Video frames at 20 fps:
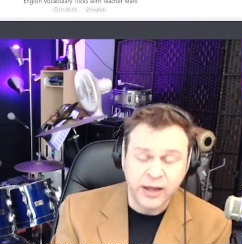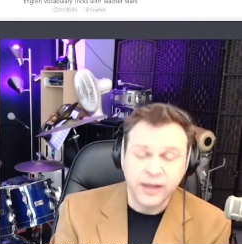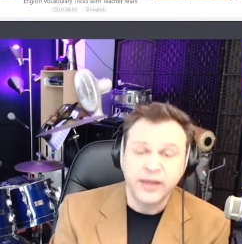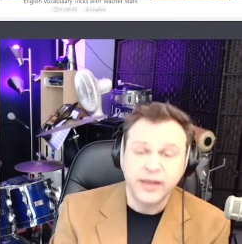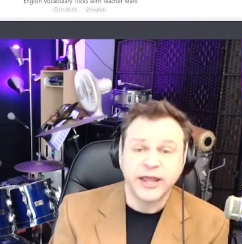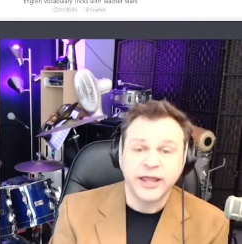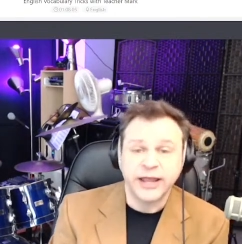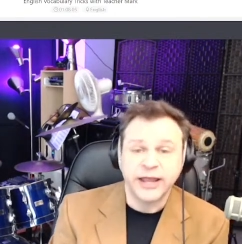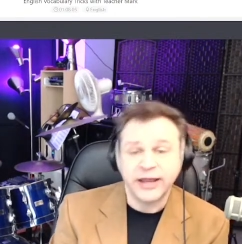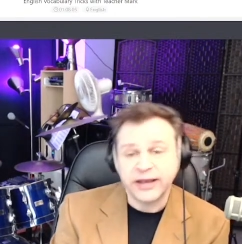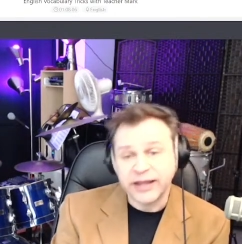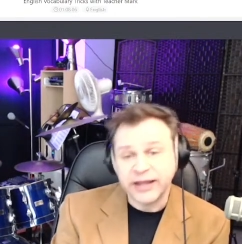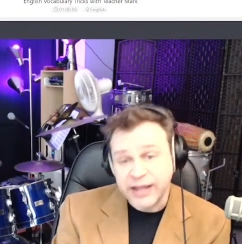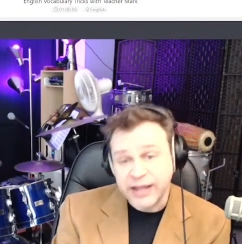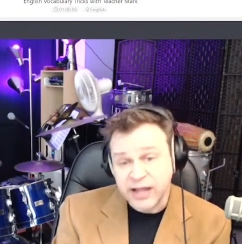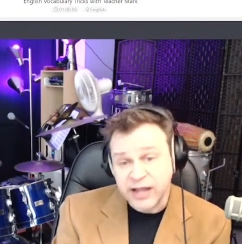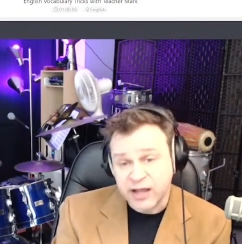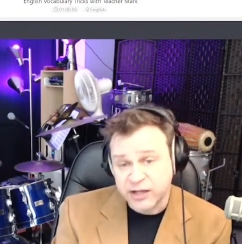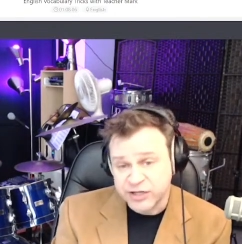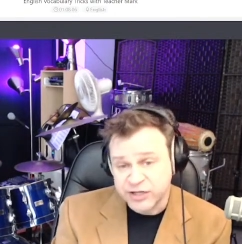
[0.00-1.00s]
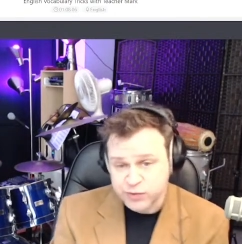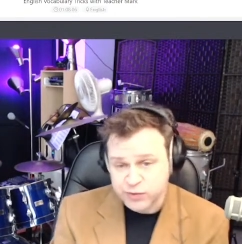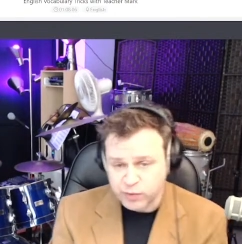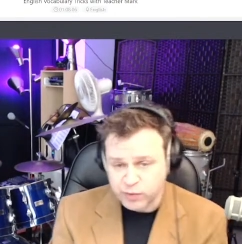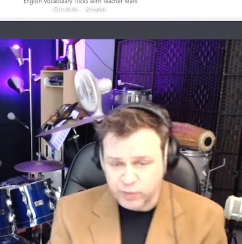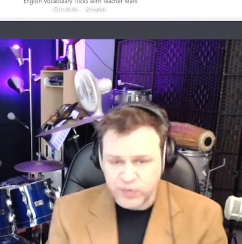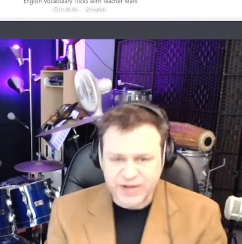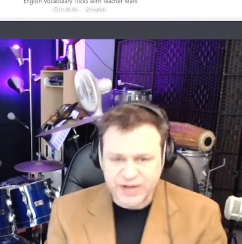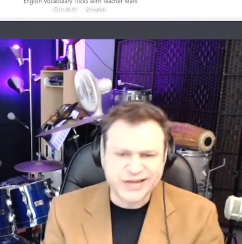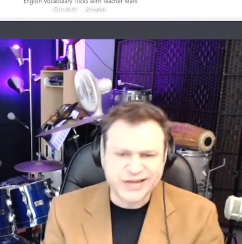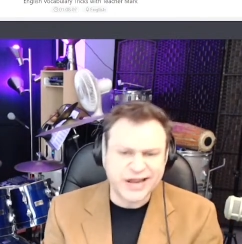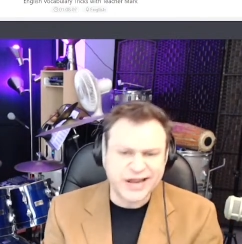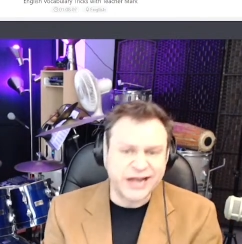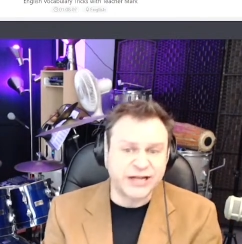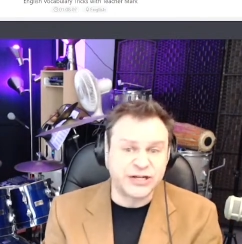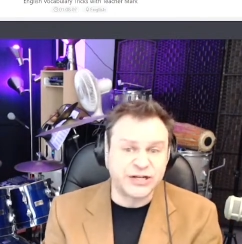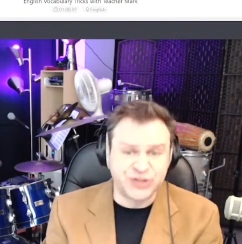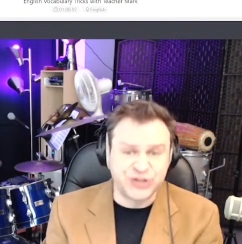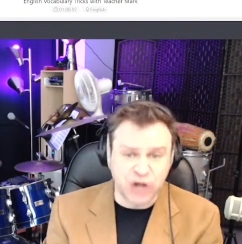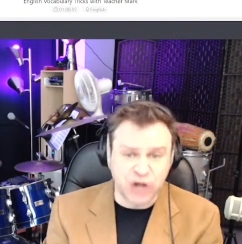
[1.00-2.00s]
In English, when we say
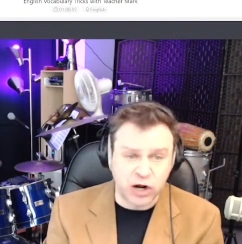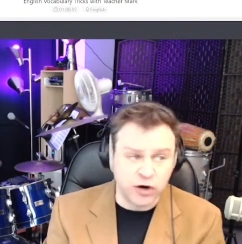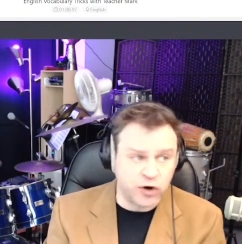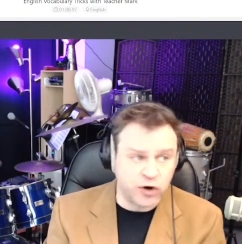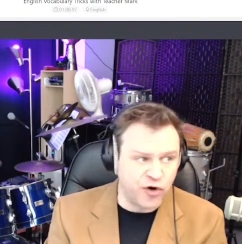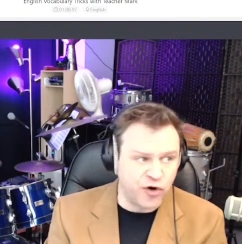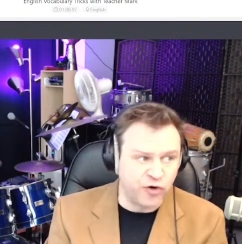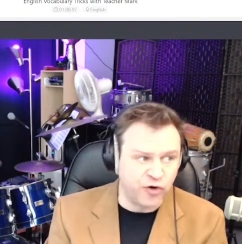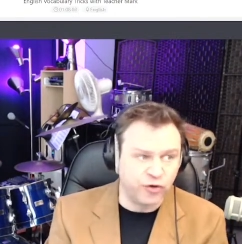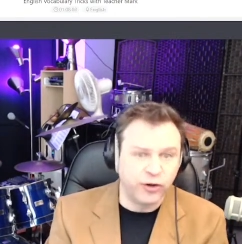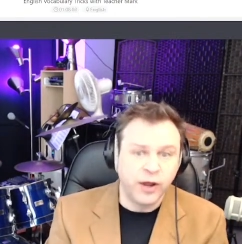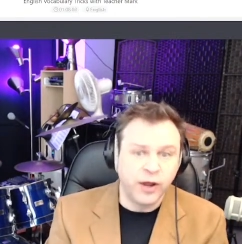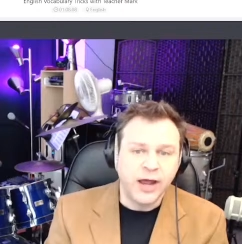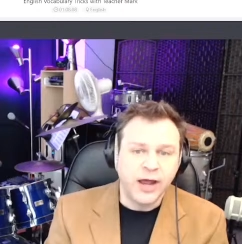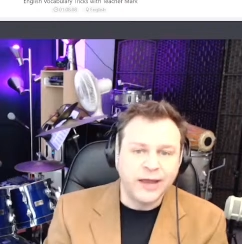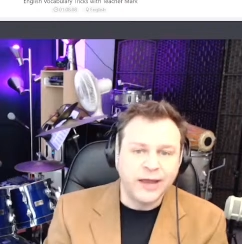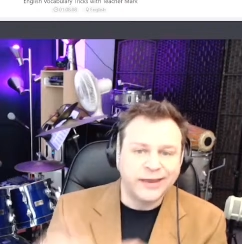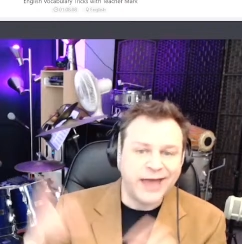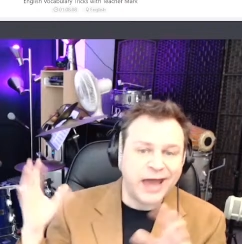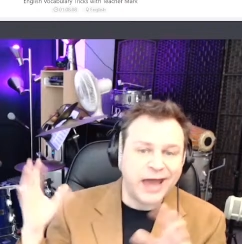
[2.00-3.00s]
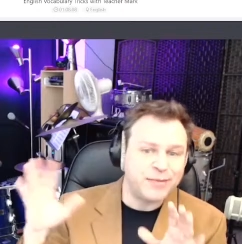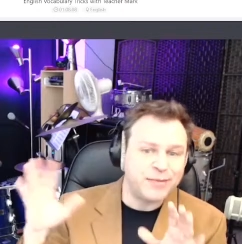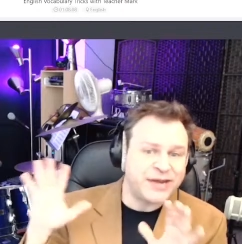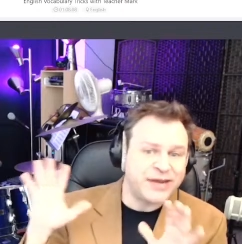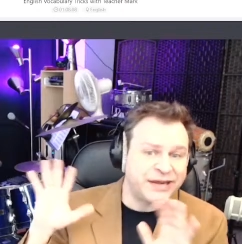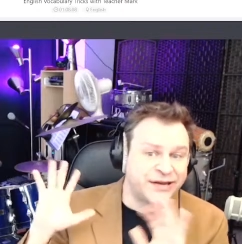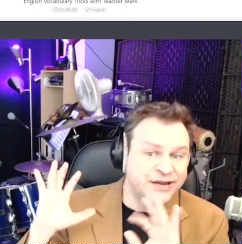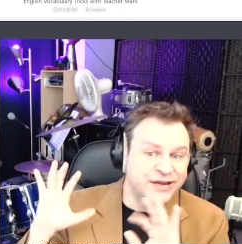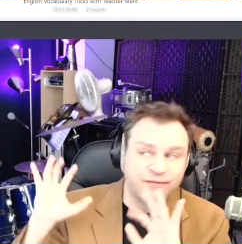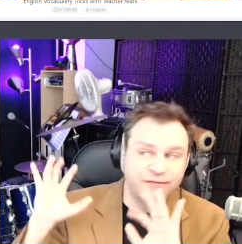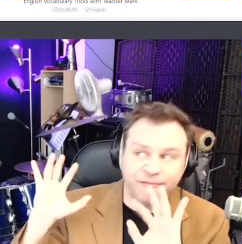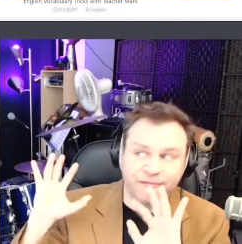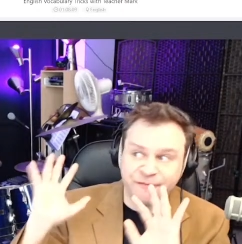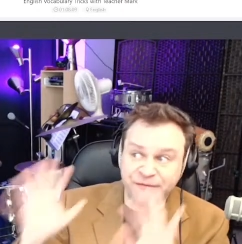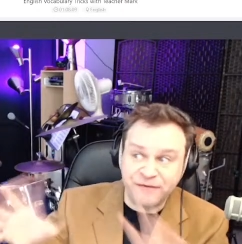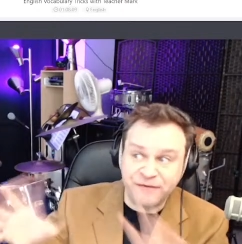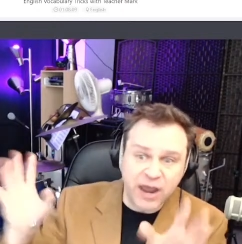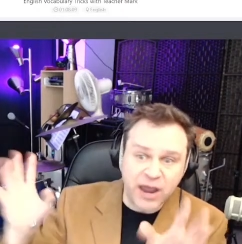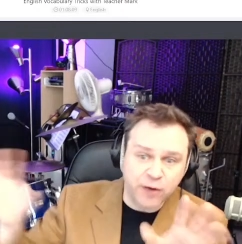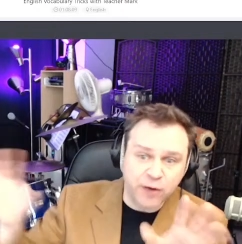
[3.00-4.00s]
jungle, that means
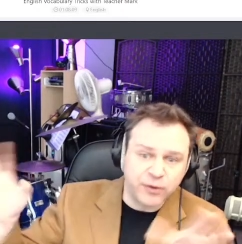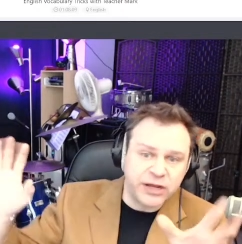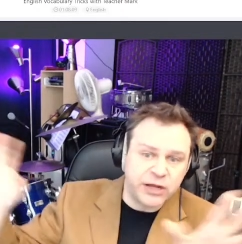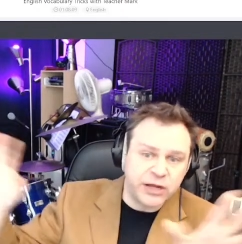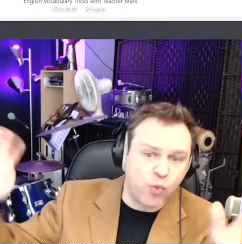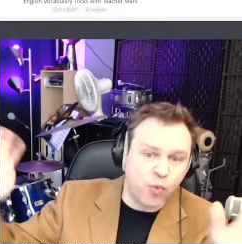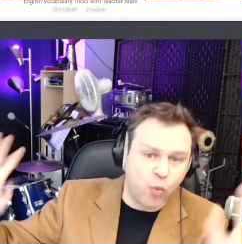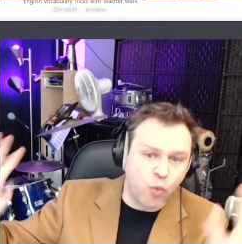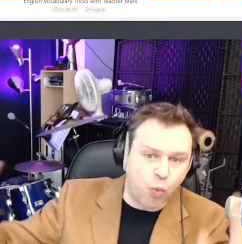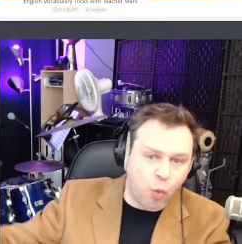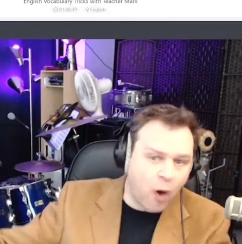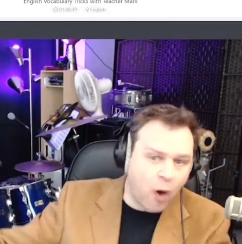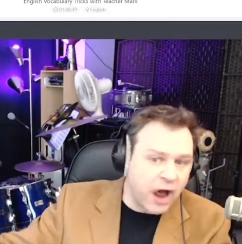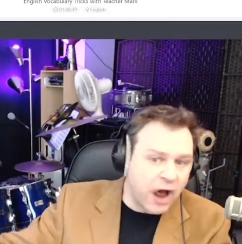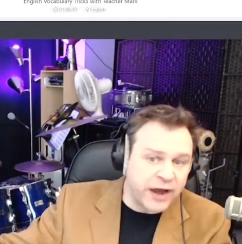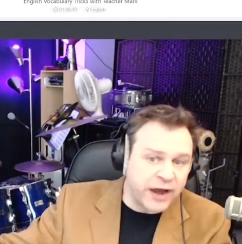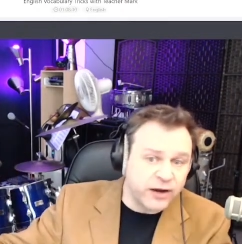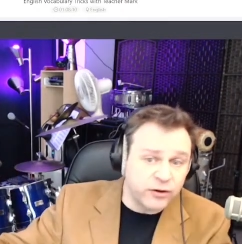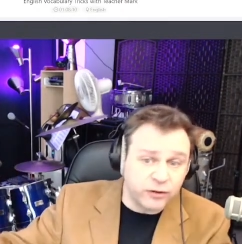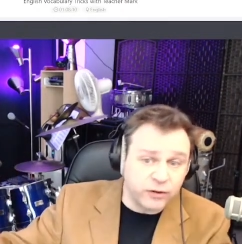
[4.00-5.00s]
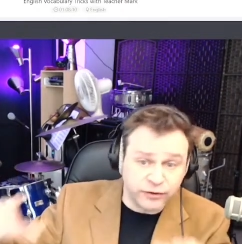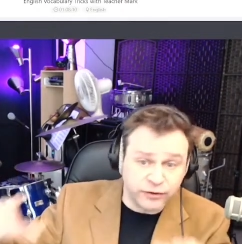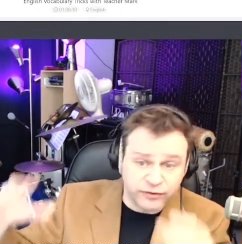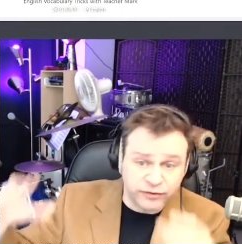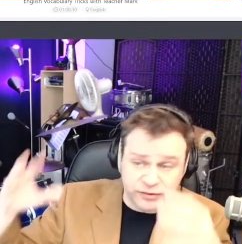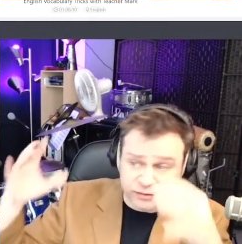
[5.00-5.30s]
very wild